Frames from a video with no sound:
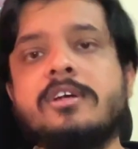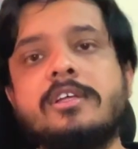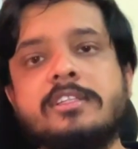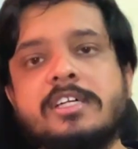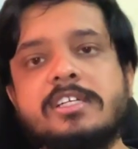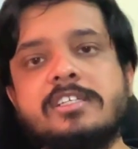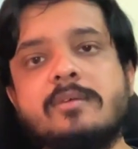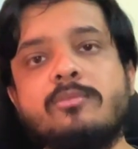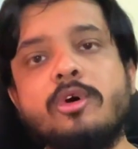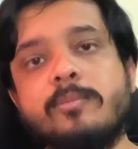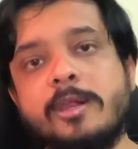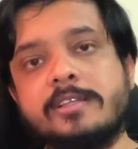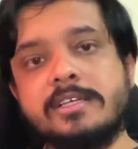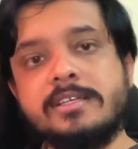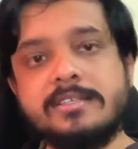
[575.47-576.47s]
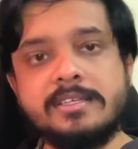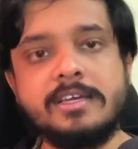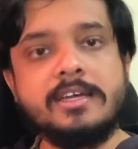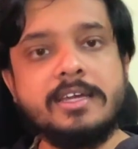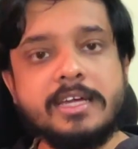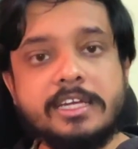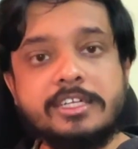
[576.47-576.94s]
There are some more places
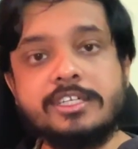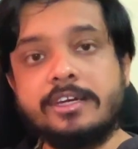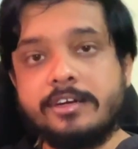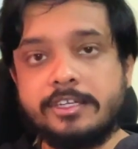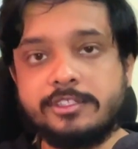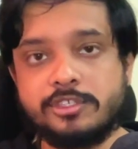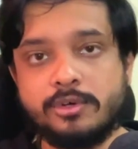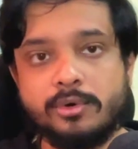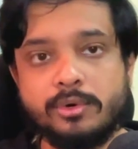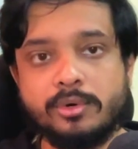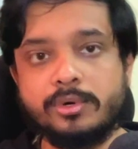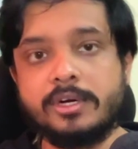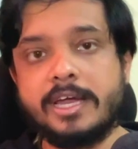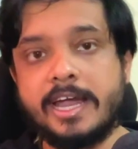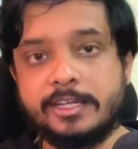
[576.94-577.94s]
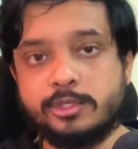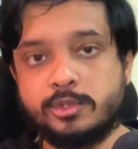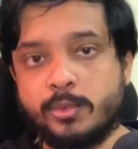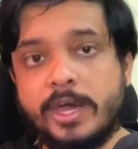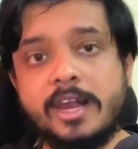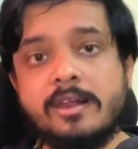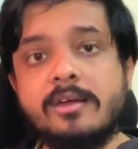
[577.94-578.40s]
it generates code as
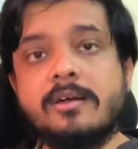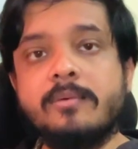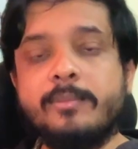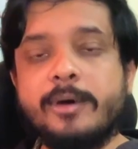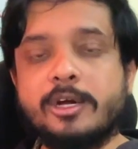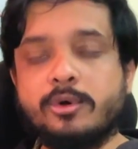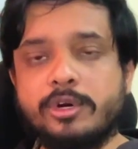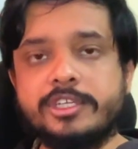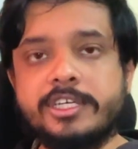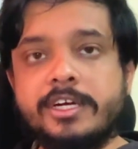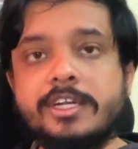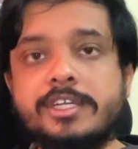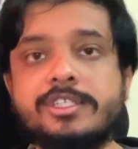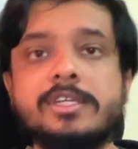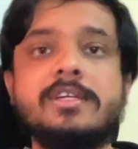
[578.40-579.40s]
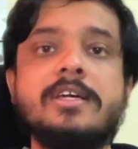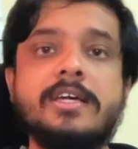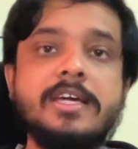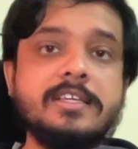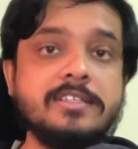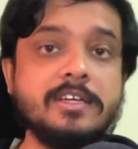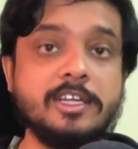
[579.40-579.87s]
well, but code generation
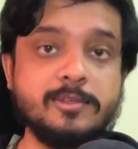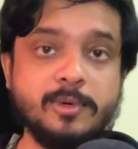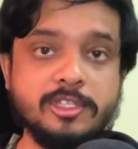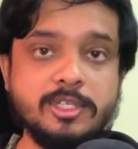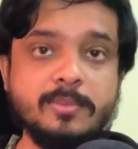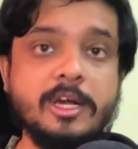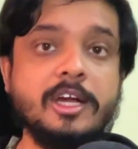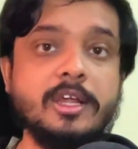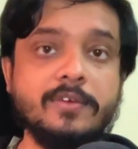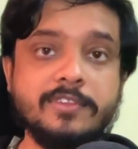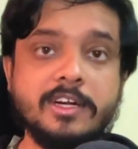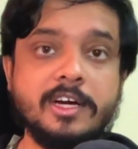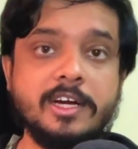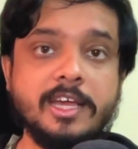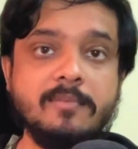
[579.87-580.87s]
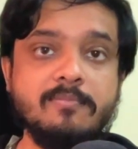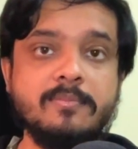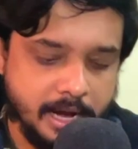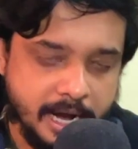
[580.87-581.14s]
is the responsibility of the runtime.